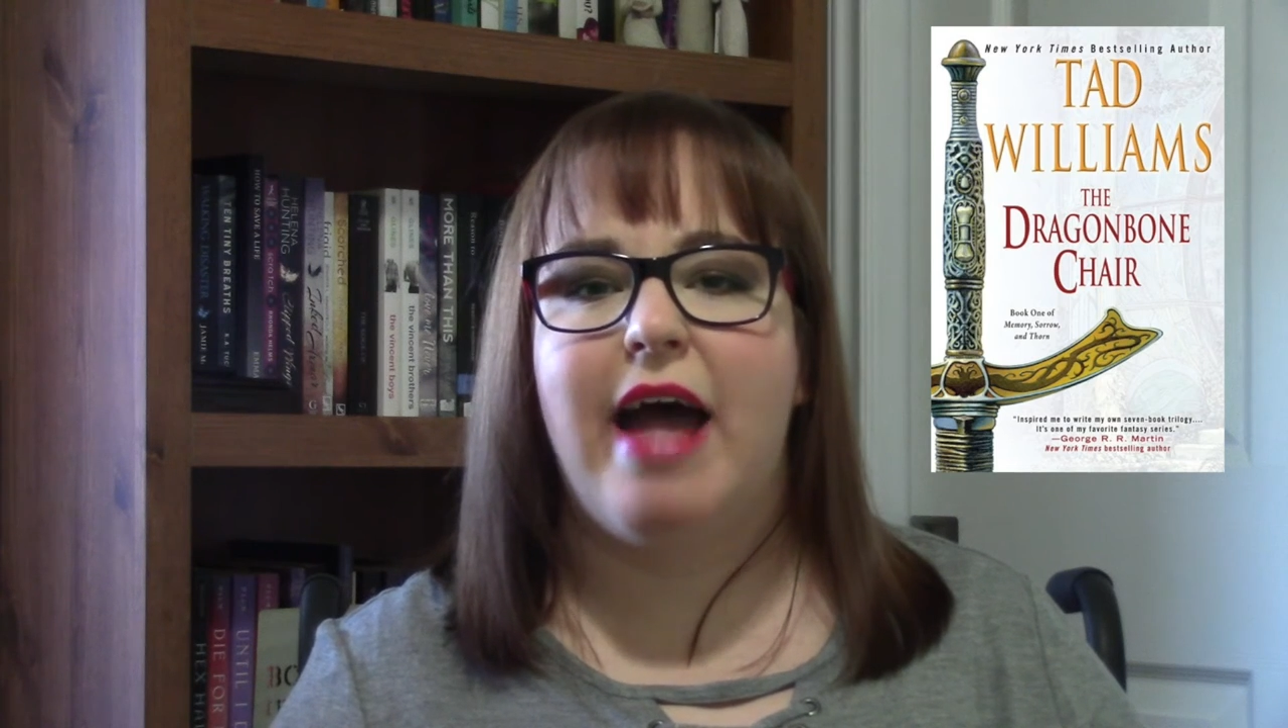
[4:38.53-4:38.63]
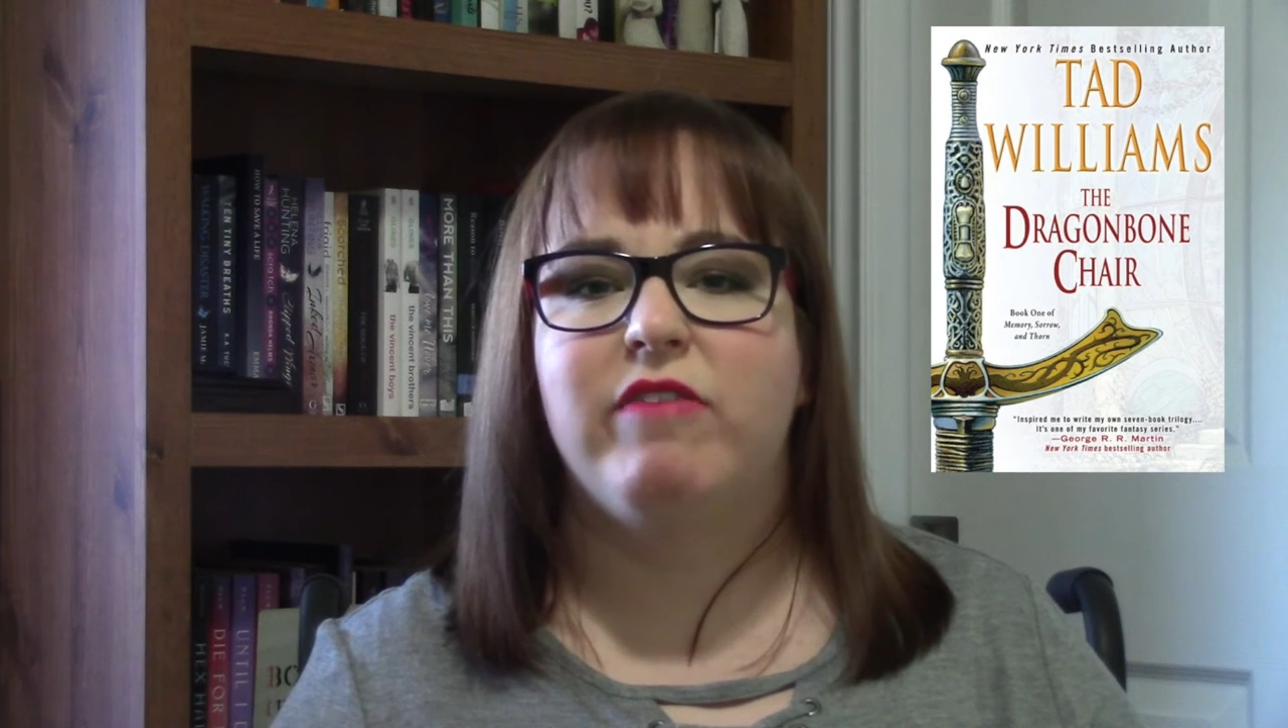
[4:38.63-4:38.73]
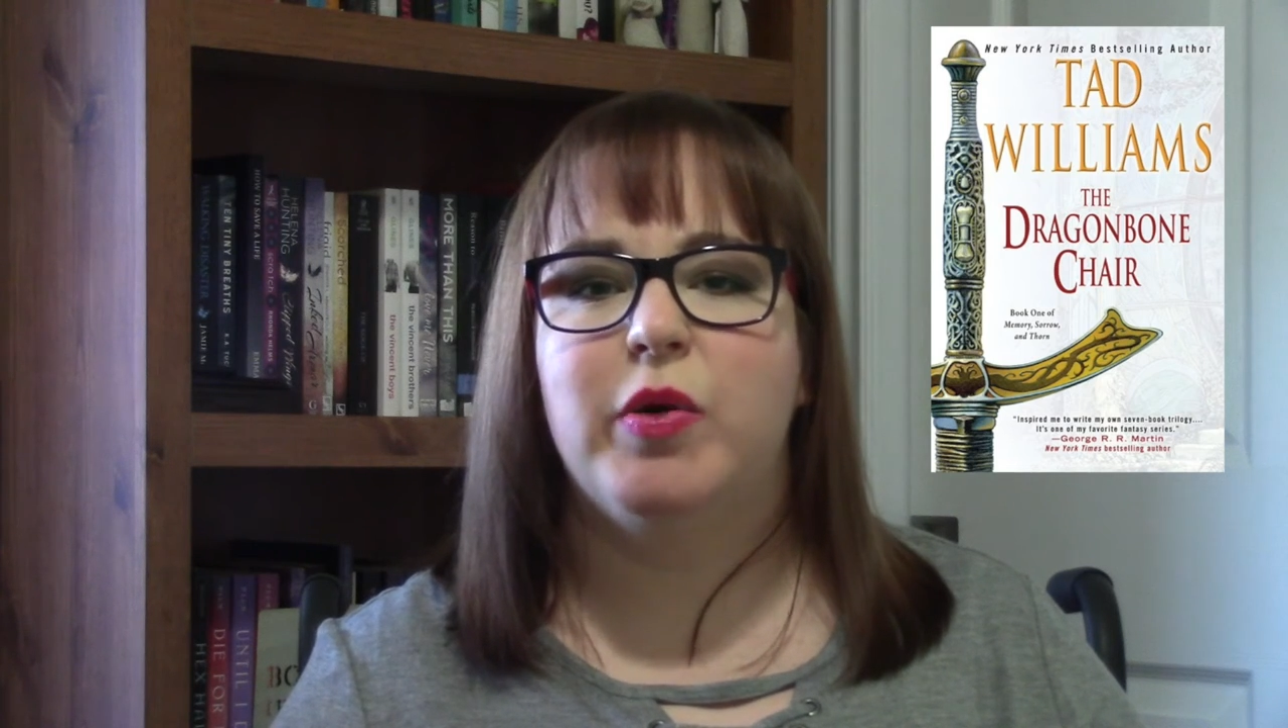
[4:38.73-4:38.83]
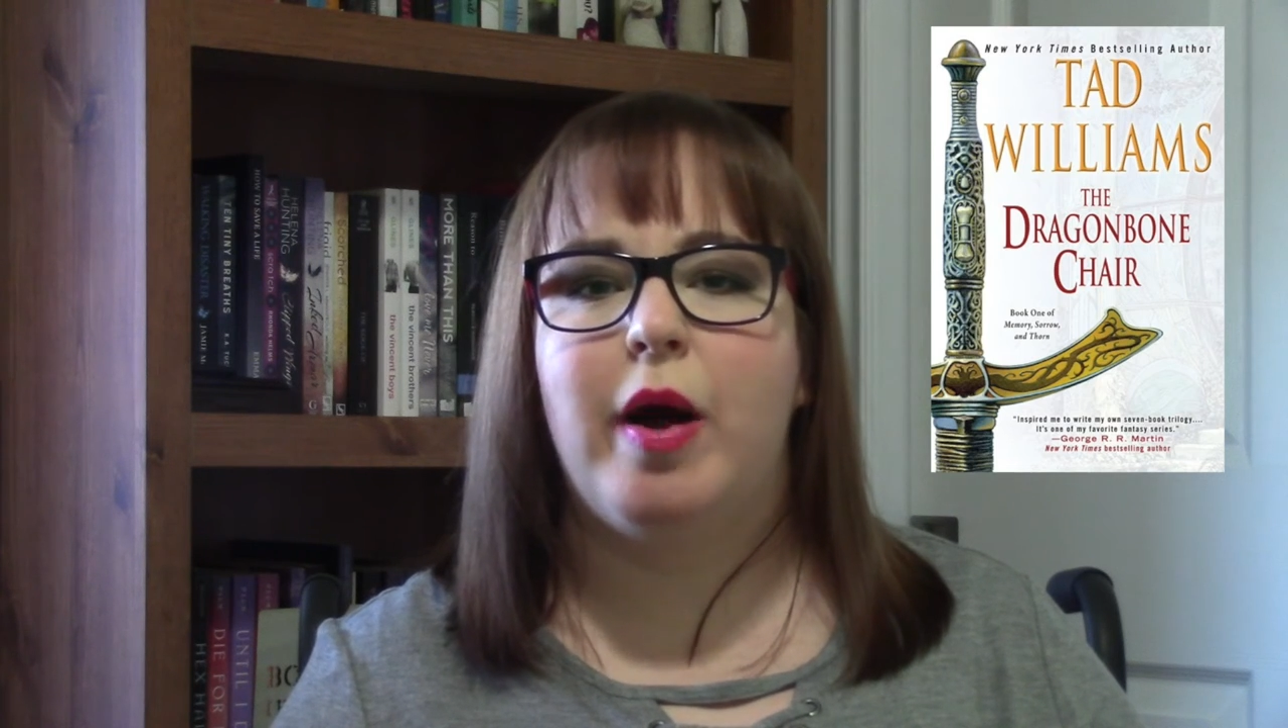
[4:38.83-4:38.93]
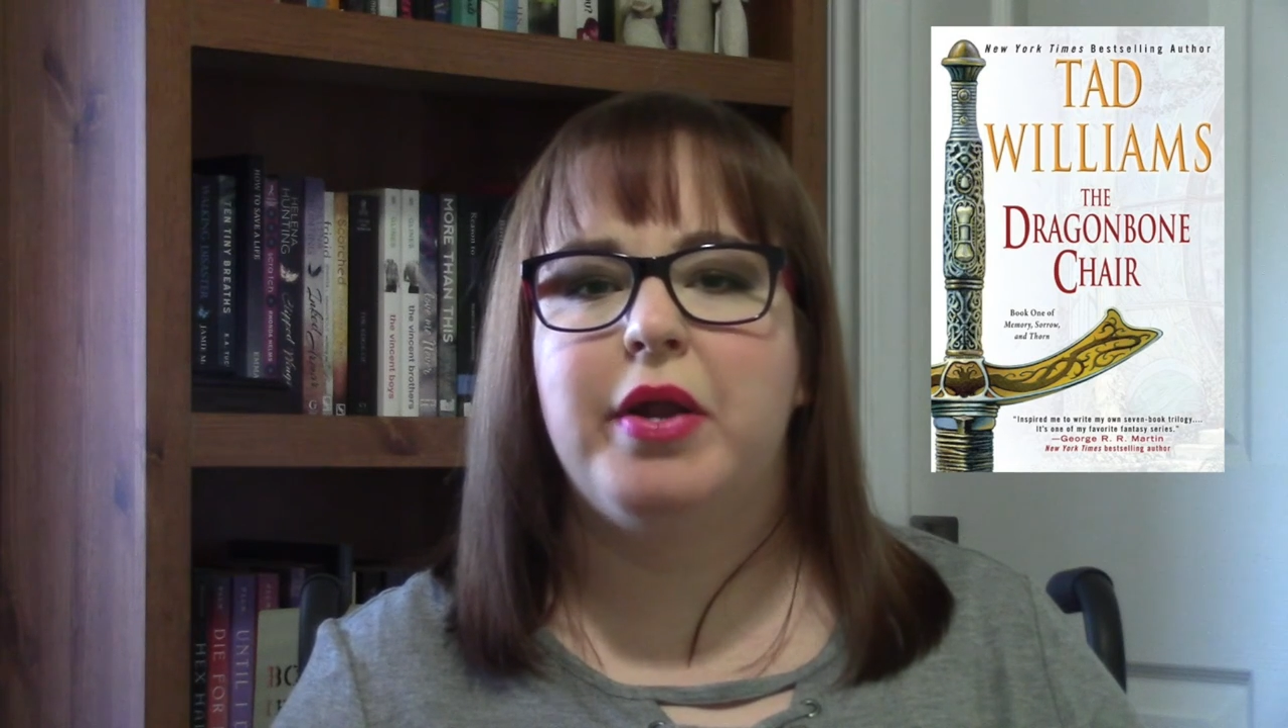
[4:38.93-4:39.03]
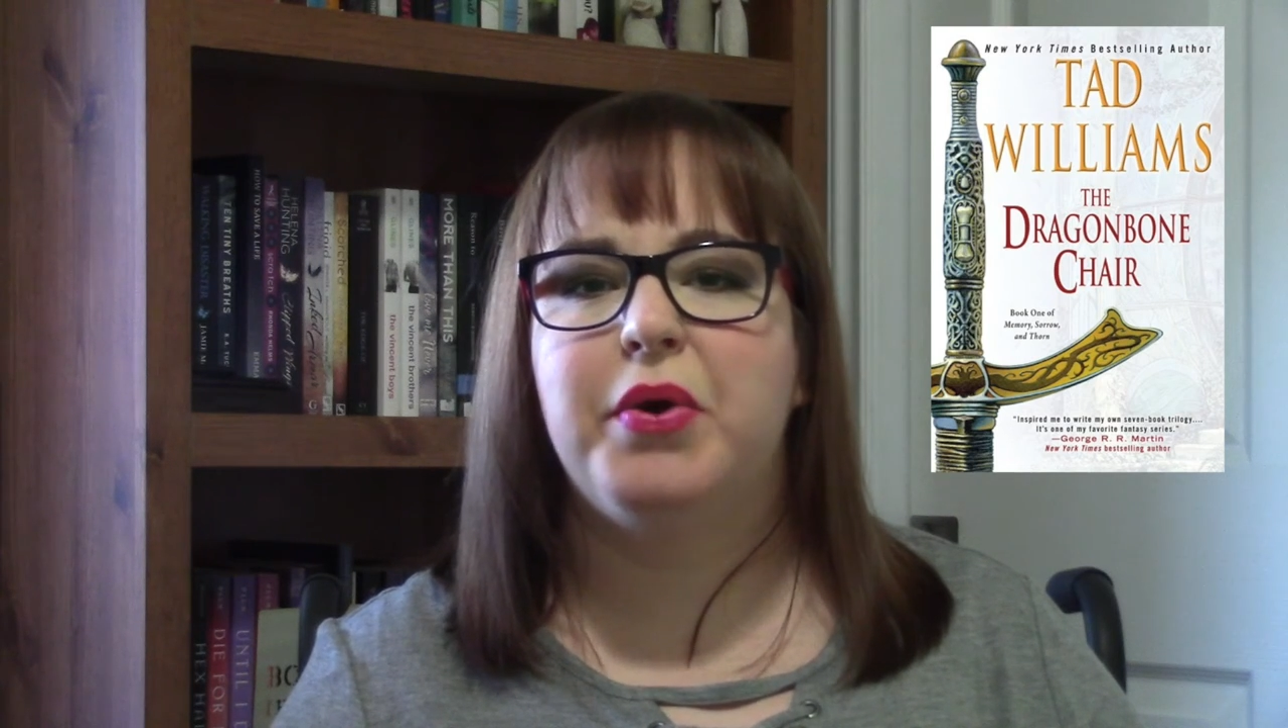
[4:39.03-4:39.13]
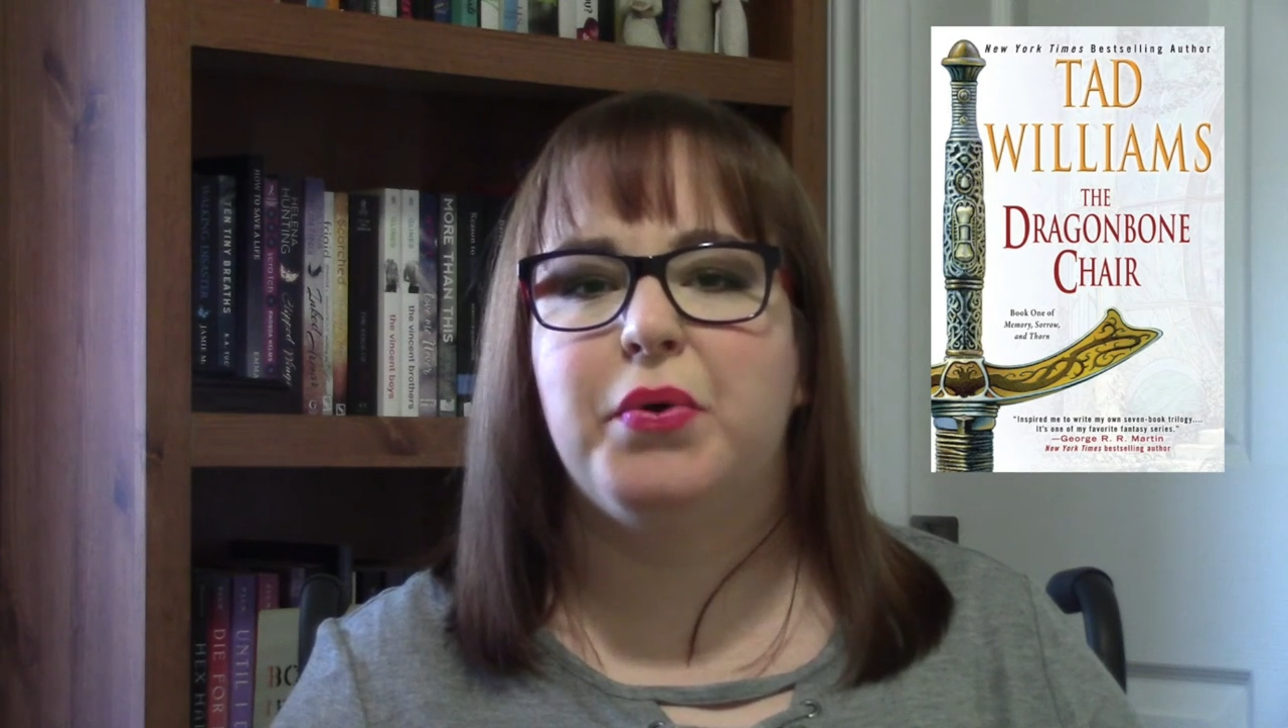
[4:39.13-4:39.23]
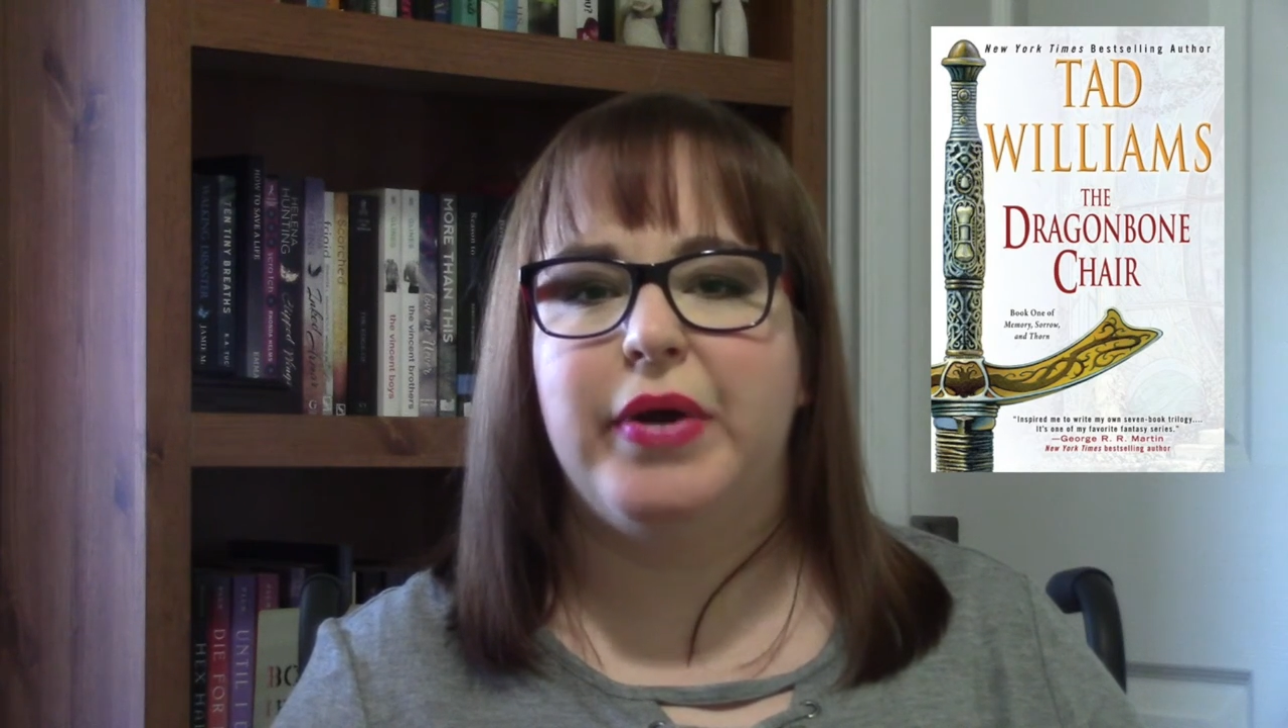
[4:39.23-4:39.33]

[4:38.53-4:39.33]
everyone who